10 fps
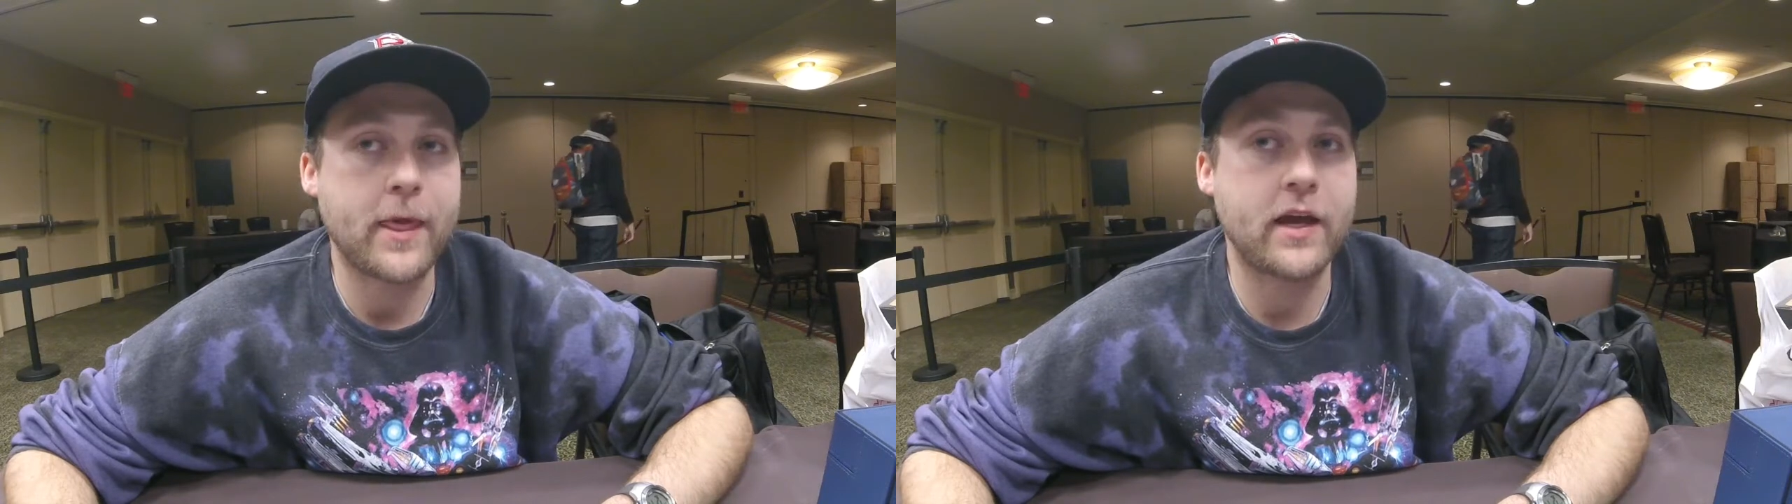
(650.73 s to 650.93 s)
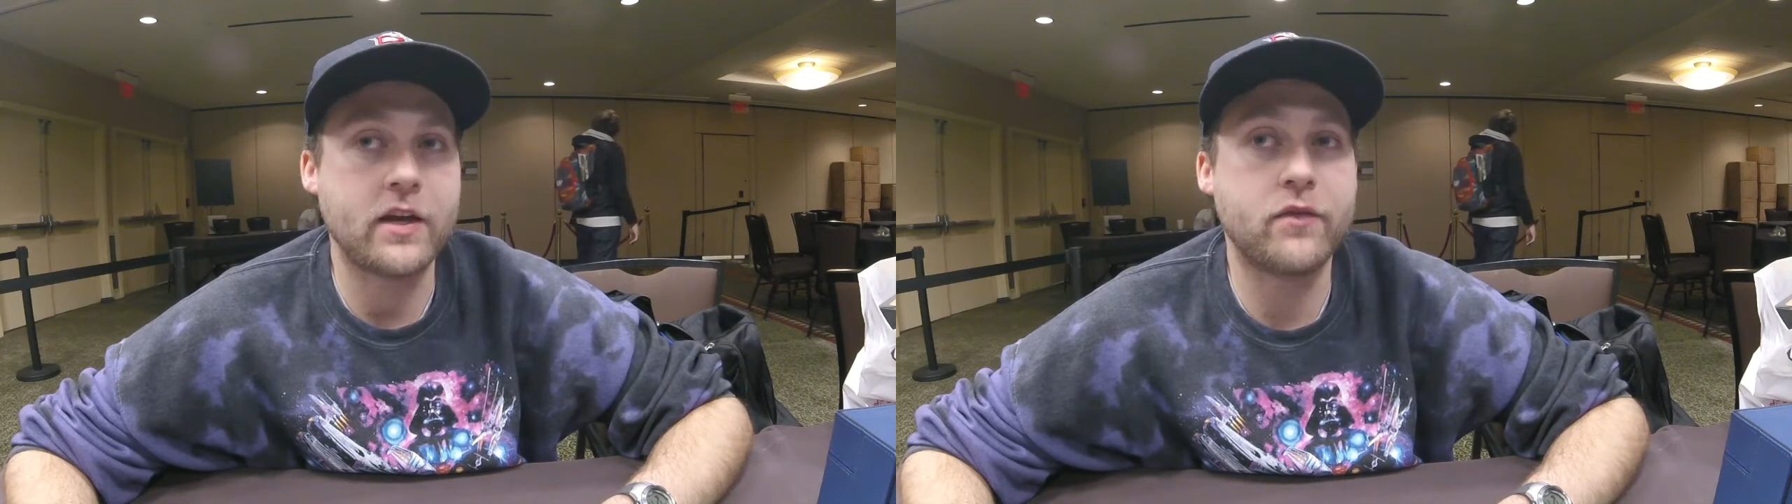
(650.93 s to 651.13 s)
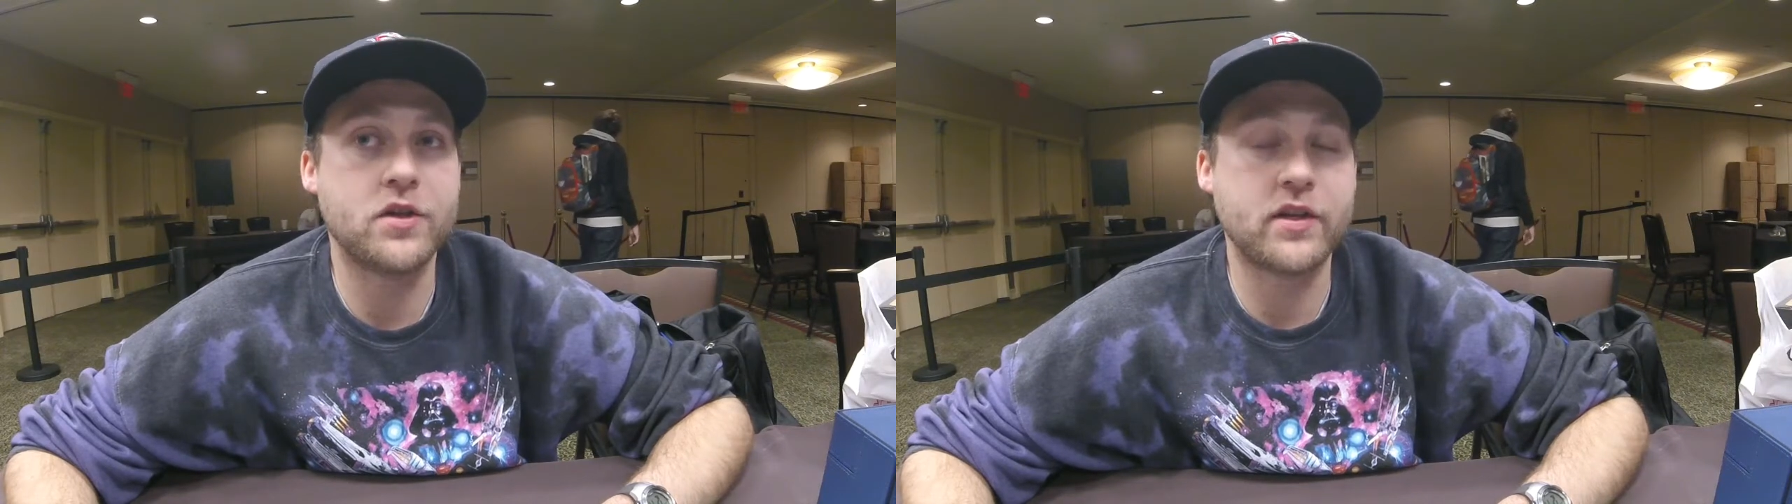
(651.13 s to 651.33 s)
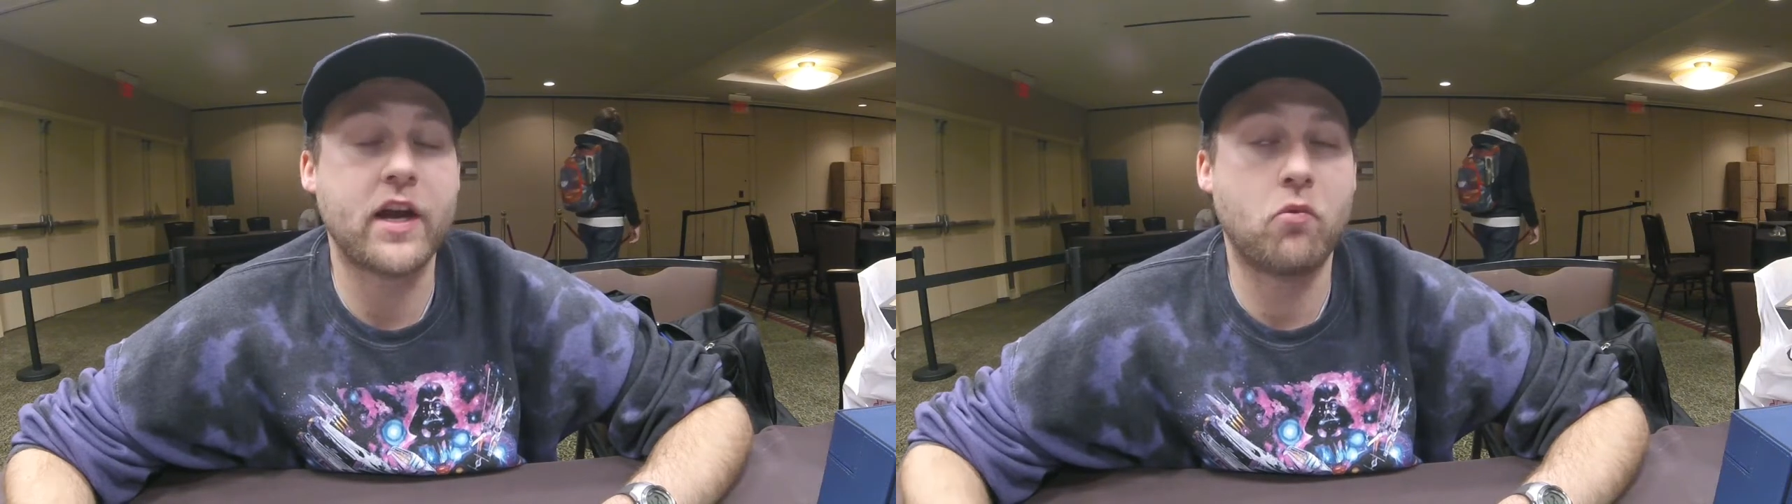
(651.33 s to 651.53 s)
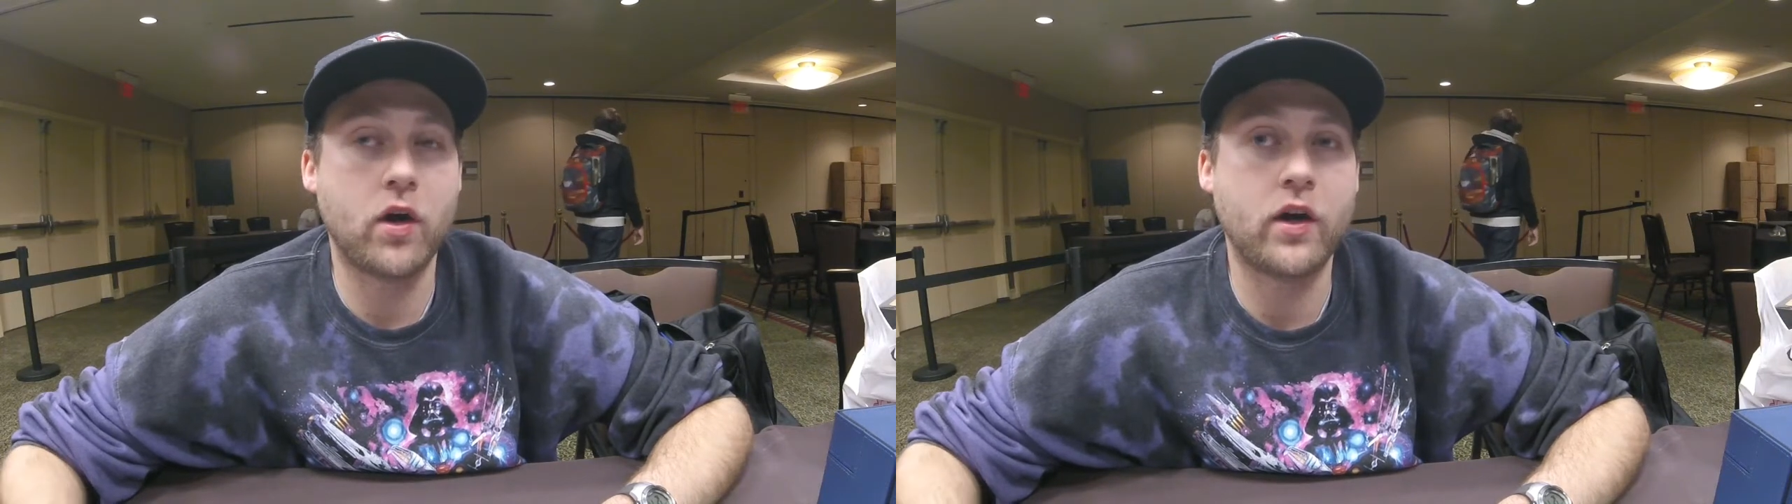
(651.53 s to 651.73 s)
And he eventually
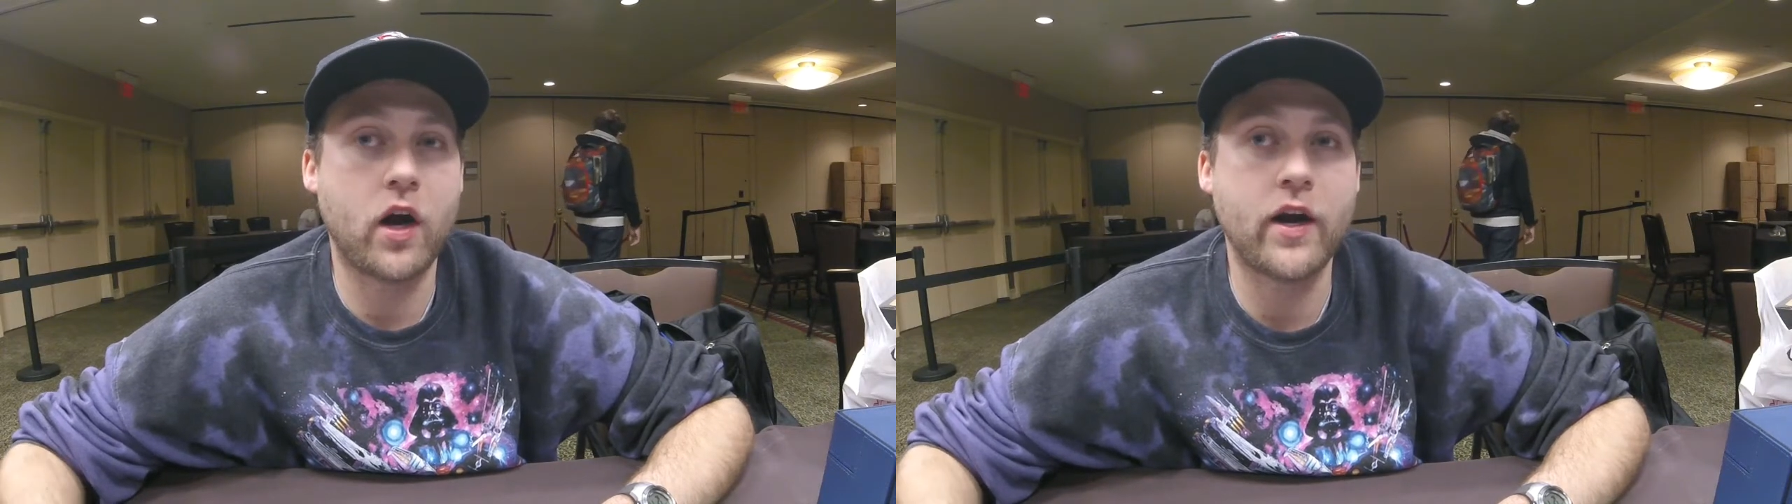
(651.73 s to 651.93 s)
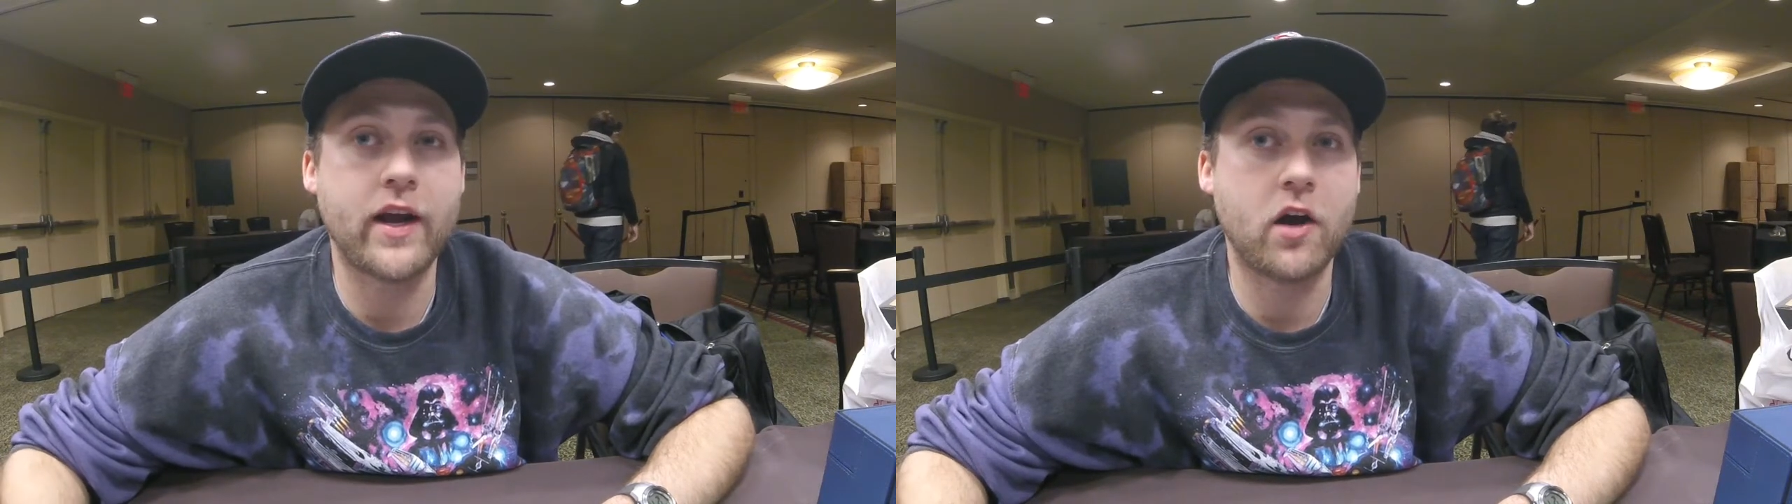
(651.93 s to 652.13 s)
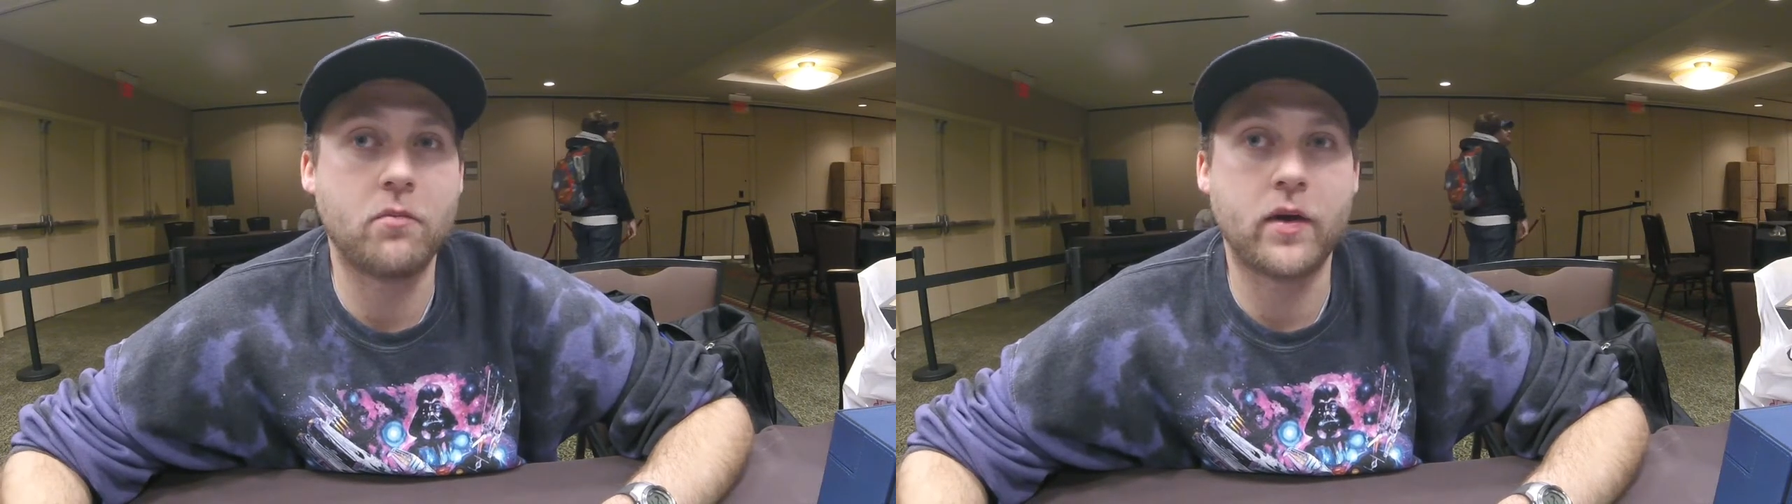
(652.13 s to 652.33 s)
got one Guardy out,